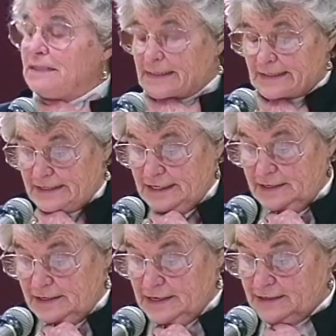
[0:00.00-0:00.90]
Indeed,
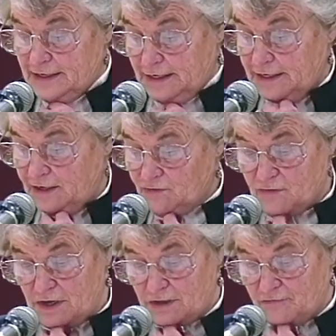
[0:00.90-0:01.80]
in
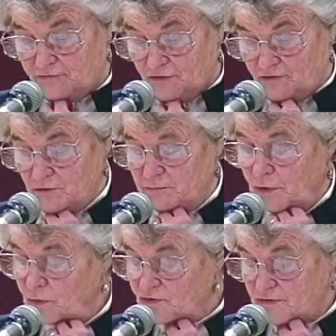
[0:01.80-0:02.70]
1993, at the first
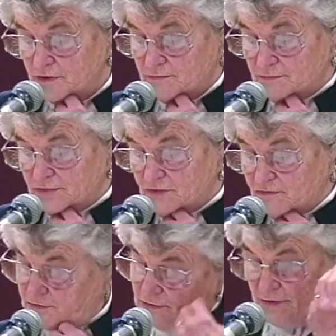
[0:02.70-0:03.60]
symposium,
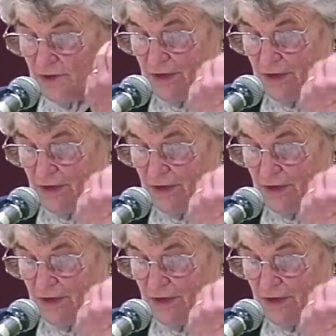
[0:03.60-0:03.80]
which